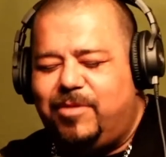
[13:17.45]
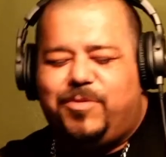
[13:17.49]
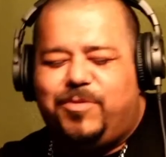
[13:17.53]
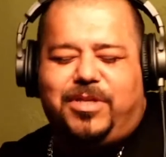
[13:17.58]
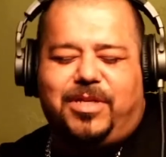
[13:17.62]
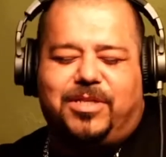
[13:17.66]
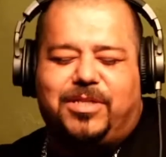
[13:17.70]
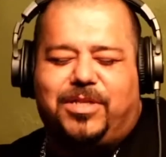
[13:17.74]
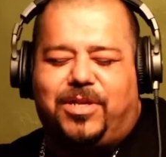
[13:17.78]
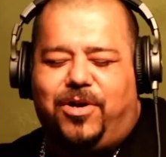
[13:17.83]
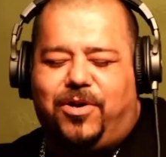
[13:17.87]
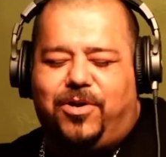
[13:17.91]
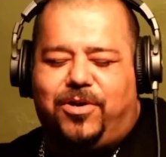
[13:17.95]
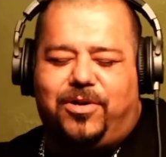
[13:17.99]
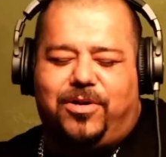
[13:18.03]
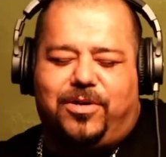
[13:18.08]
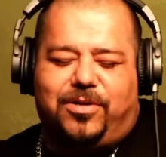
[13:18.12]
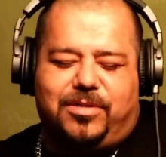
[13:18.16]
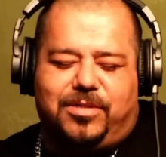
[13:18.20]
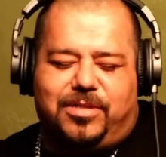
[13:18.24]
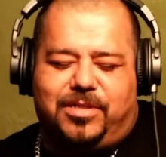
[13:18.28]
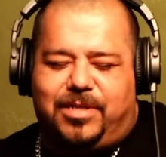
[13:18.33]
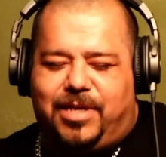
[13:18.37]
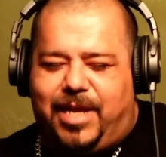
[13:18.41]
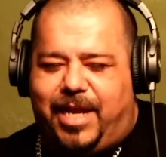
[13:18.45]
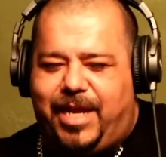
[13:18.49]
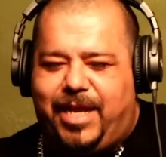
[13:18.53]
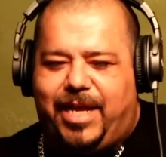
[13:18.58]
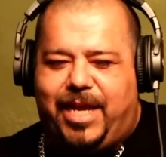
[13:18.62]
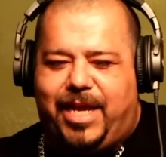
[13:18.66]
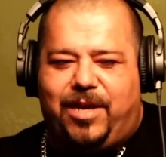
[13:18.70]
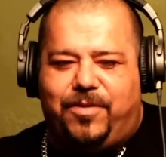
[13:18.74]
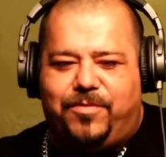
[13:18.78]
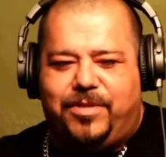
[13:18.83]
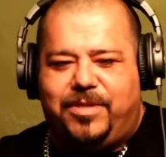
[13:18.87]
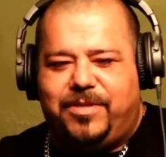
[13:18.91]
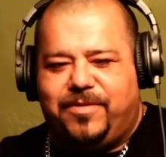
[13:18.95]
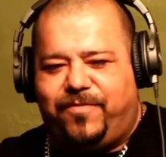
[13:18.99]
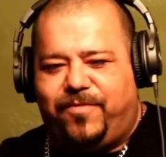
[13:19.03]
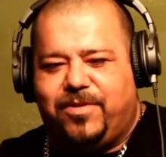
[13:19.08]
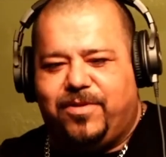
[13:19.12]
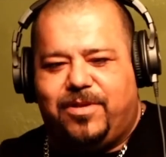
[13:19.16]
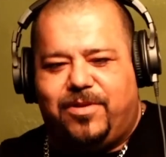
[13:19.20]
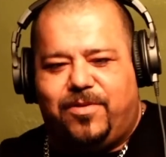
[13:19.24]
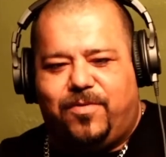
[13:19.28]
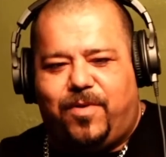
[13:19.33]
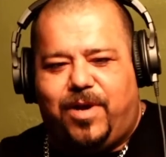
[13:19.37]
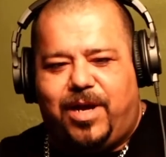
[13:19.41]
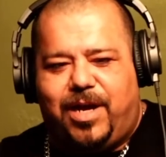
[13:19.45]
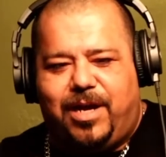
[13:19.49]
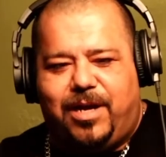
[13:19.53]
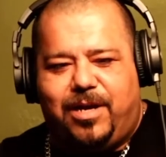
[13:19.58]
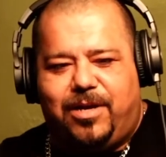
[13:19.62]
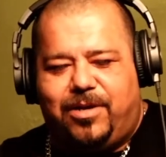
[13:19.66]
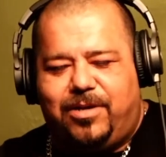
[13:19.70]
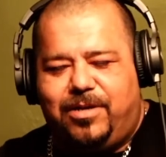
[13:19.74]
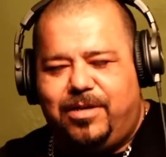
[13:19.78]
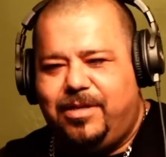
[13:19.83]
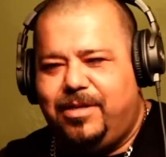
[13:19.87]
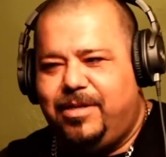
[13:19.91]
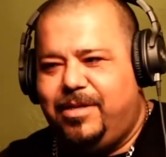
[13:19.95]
y'all's cars and hang out with us for a little while.